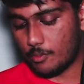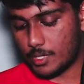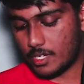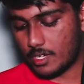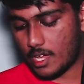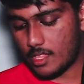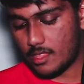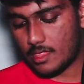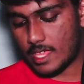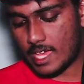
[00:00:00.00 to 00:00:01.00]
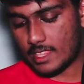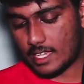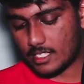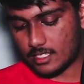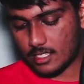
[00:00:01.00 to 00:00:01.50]
But other than that,
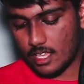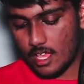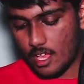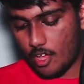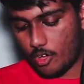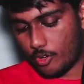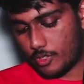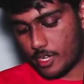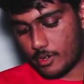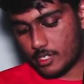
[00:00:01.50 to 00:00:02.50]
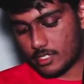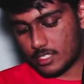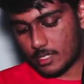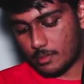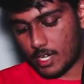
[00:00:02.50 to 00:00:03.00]
that's all there is
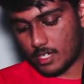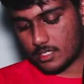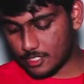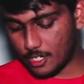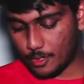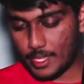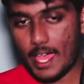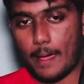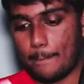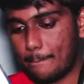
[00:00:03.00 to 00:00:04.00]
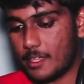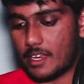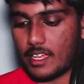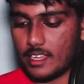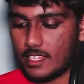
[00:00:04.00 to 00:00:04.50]
to the box. So yeah, you're
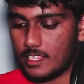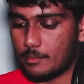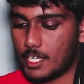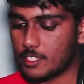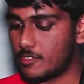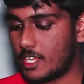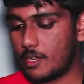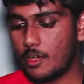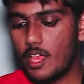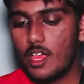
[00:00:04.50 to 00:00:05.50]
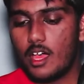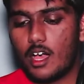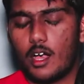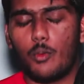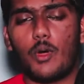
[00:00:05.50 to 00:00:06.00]
not gonna need the box for now.
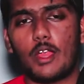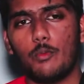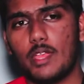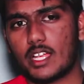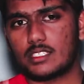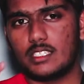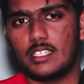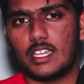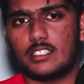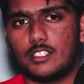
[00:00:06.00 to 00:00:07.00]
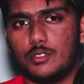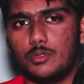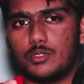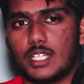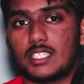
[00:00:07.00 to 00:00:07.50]
Why don't we actually get
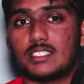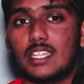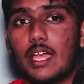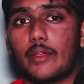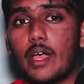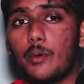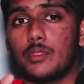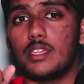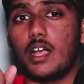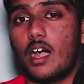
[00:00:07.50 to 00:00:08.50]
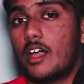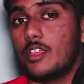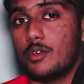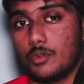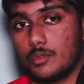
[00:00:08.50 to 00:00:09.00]
to testing out how the
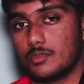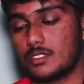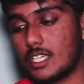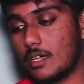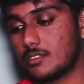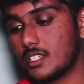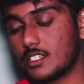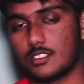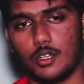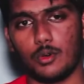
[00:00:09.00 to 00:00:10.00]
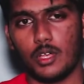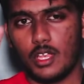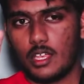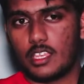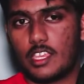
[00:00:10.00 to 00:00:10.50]
audio sounds like? So
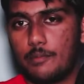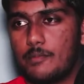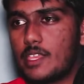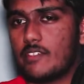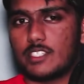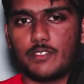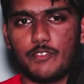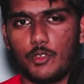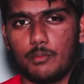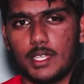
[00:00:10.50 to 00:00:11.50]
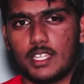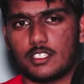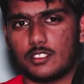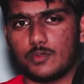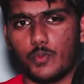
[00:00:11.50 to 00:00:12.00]
give us a few
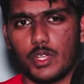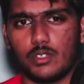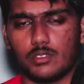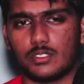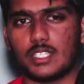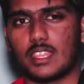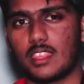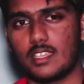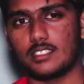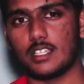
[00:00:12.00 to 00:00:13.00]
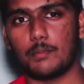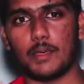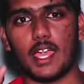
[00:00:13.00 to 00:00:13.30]
minutes, we'll set things up.